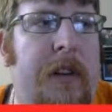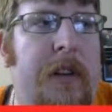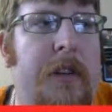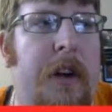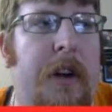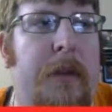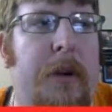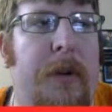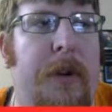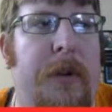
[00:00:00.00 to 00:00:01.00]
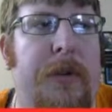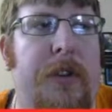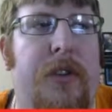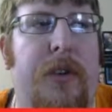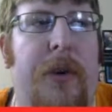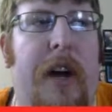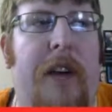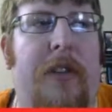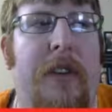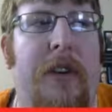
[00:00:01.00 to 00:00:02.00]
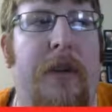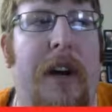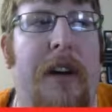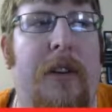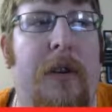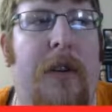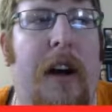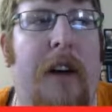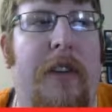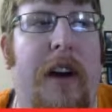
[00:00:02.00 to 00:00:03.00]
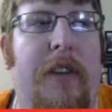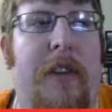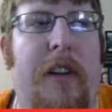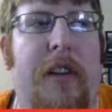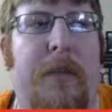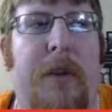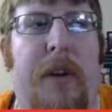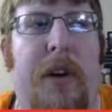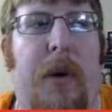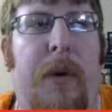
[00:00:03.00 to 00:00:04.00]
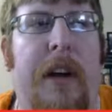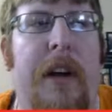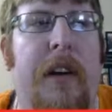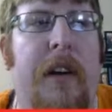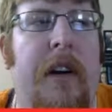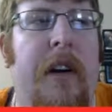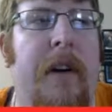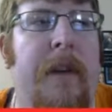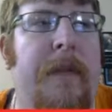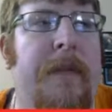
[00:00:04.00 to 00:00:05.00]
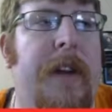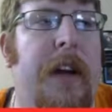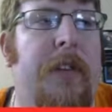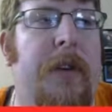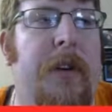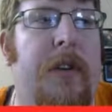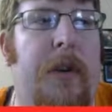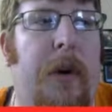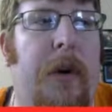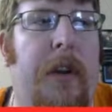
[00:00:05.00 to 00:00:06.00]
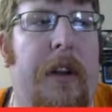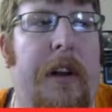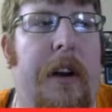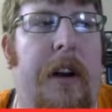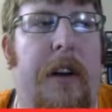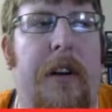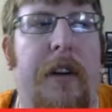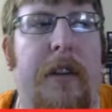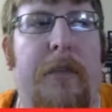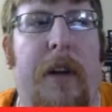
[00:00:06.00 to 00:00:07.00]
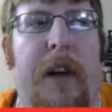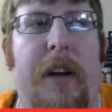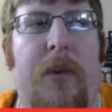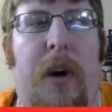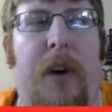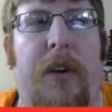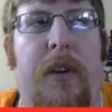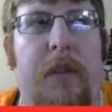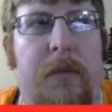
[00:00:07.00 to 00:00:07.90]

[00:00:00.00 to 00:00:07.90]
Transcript: Target opponent loses 2 life and you gain 2 life. Activate this ability only if you control Liliana Planeswalker.